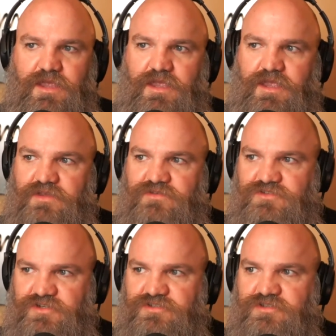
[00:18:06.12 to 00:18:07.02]

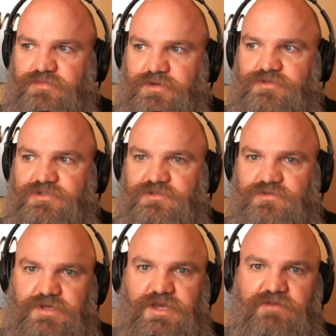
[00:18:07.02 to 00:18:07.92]
just the motions
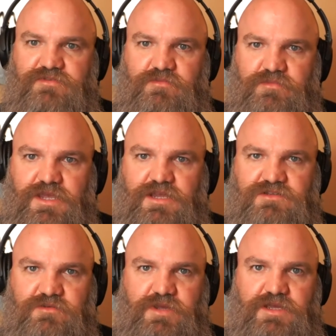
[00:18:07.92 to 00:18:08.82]
we have to make
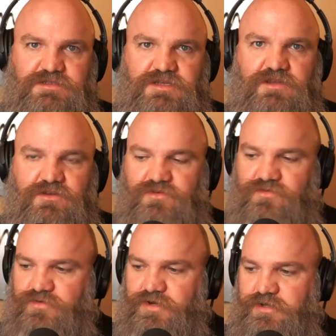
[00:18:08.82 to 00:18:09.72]
to maintain those
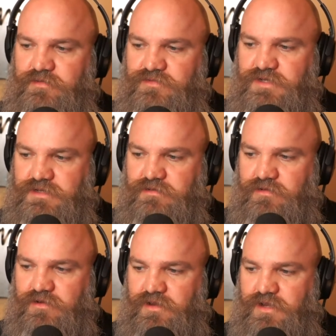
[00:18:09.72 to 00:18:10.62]
freedoms. And
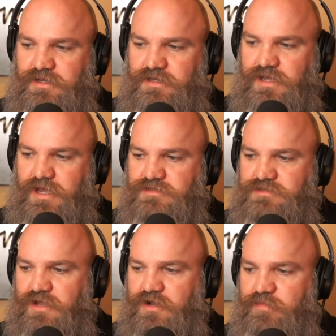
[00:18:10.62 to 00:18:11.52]
God's
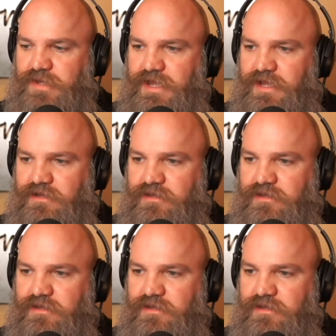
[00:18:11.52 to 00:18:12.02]
got our back.